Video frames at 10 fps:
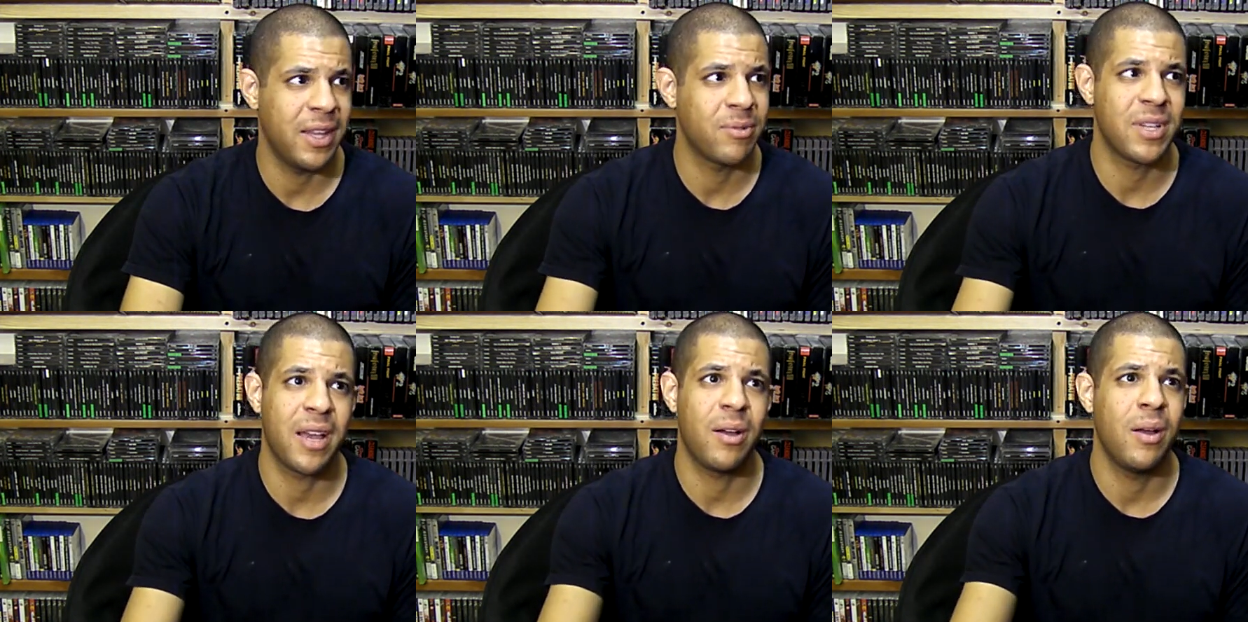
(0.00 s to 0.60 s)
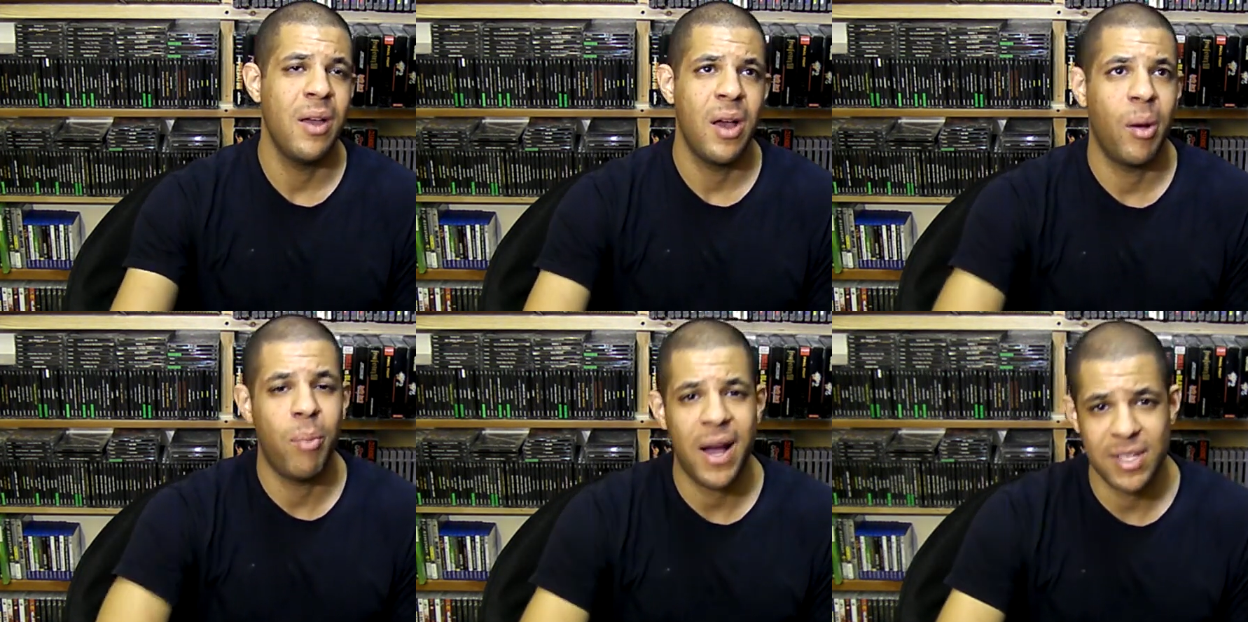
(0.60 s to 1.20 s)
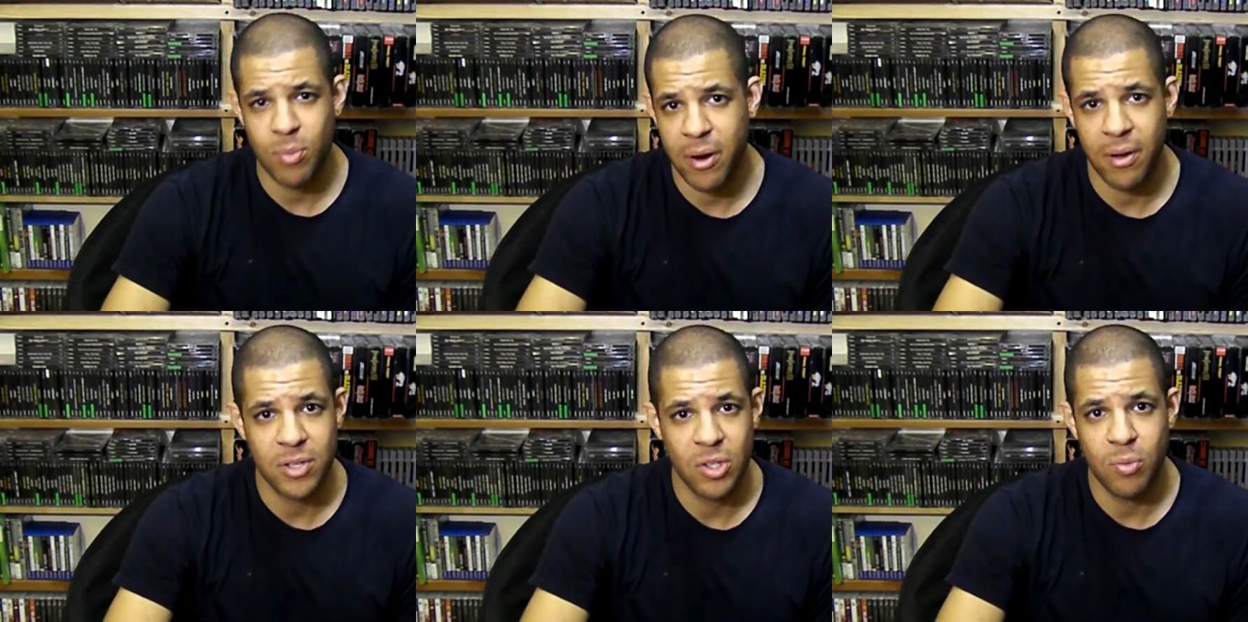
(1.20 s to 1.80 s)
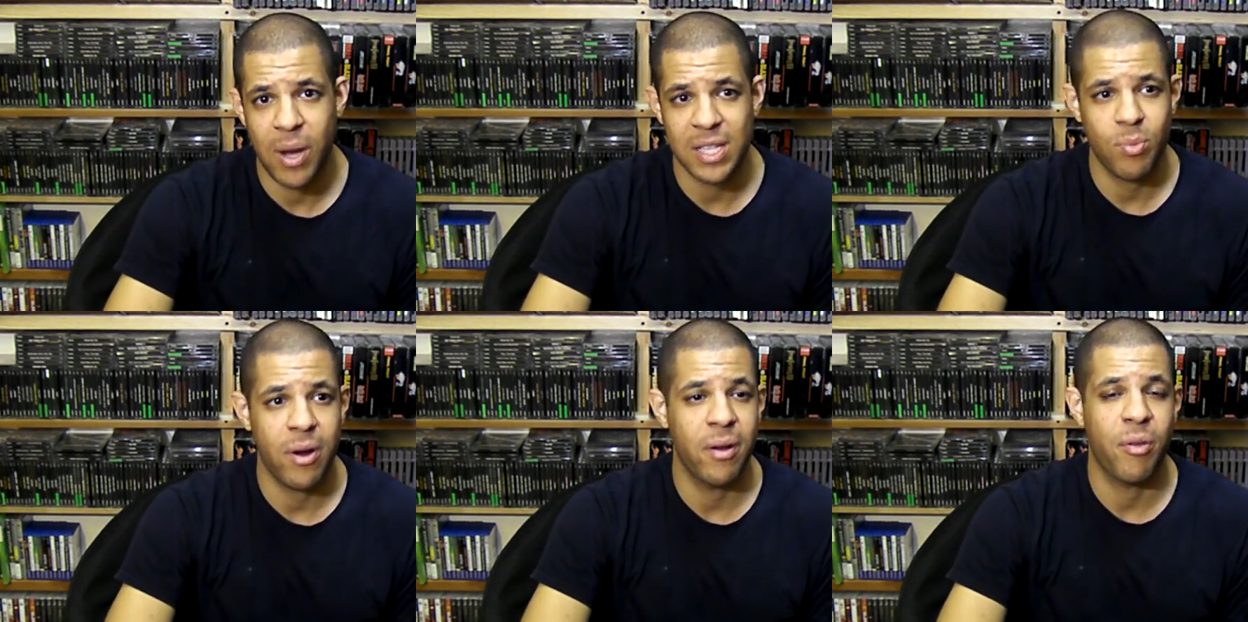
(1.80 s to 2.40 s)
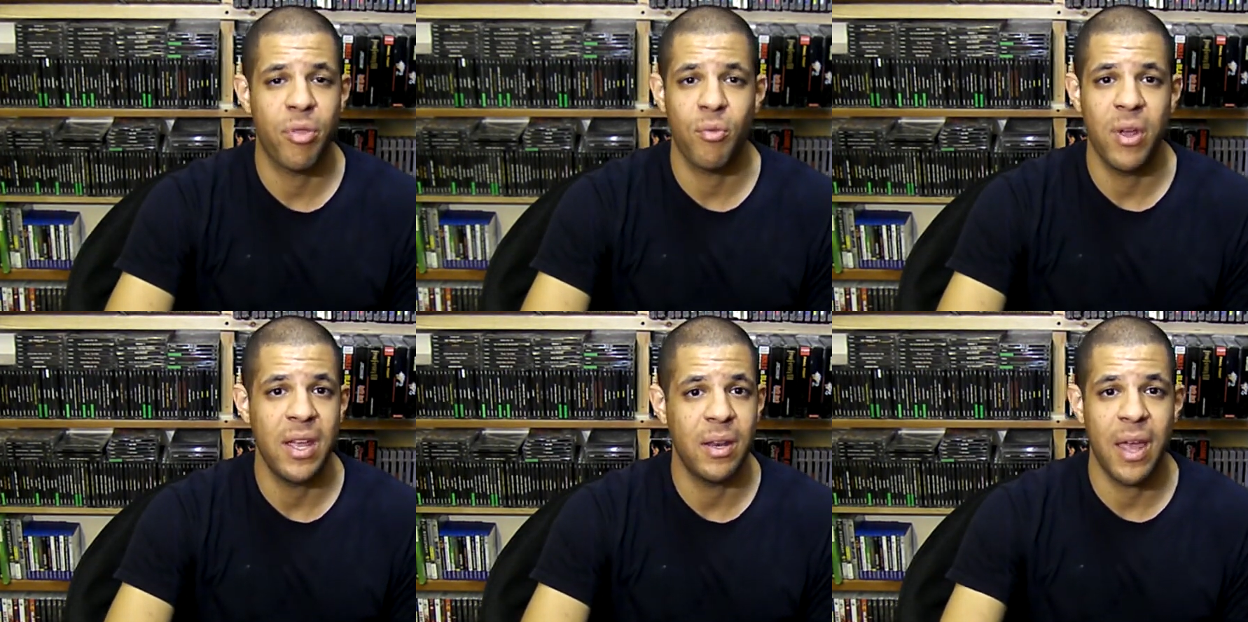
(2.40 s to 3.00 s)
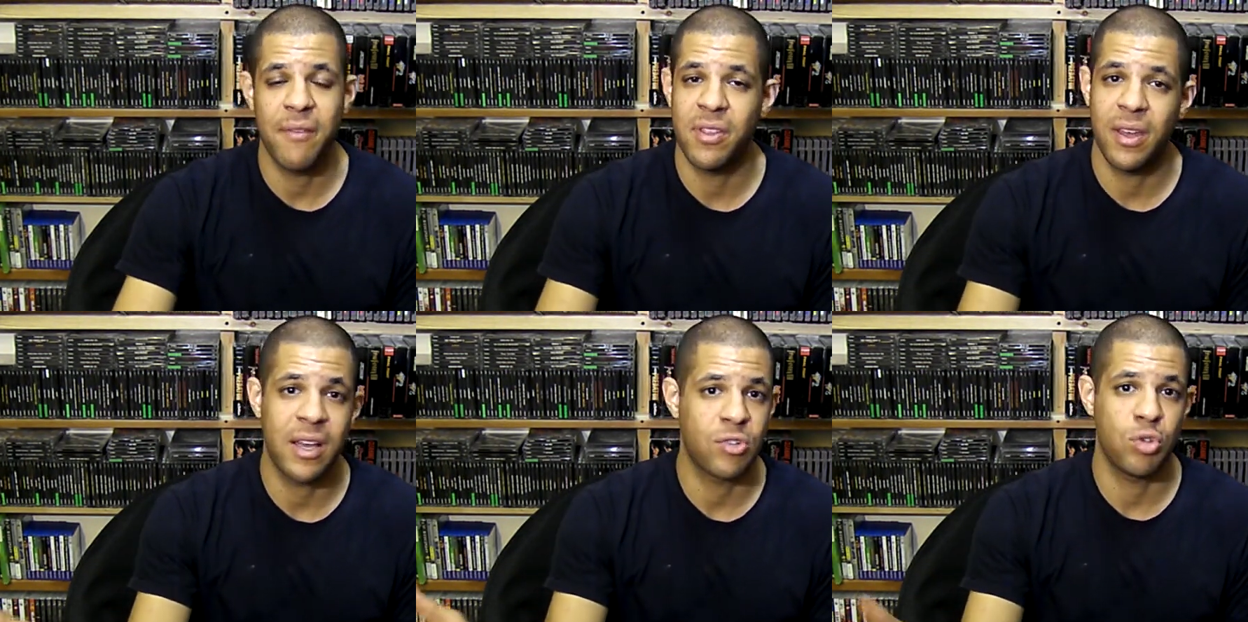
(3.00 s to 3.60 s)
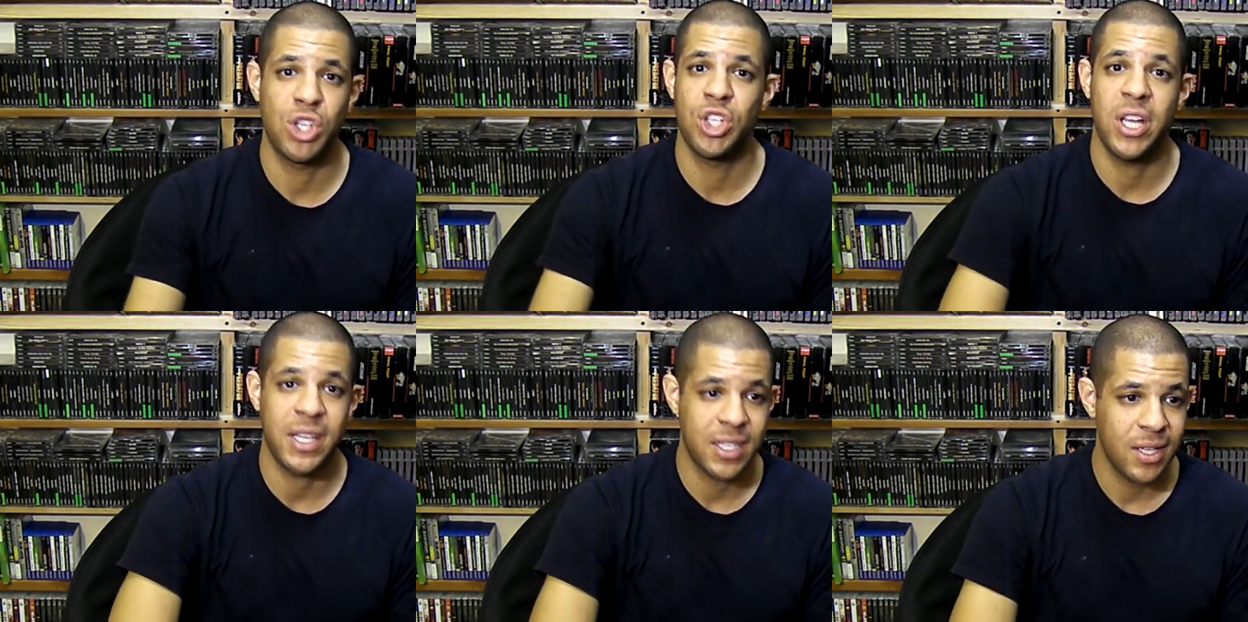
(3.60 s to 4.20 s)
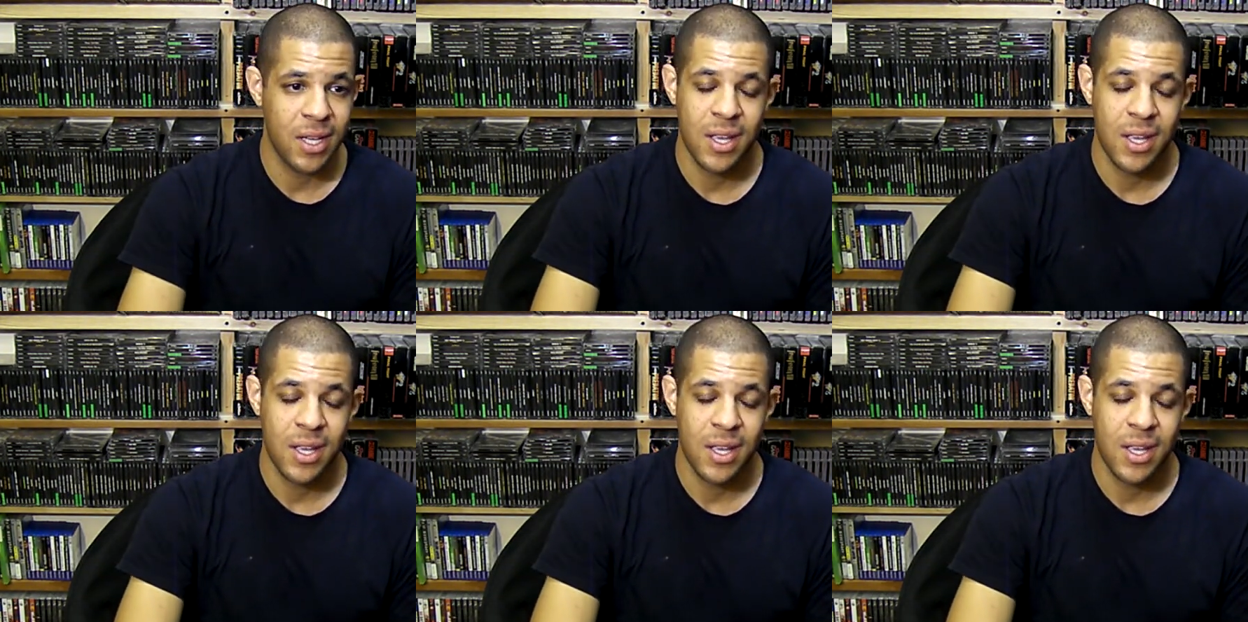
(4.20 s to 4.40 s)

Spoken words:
And there was like a box Mario 2, box Mario 3, and everything else was shit.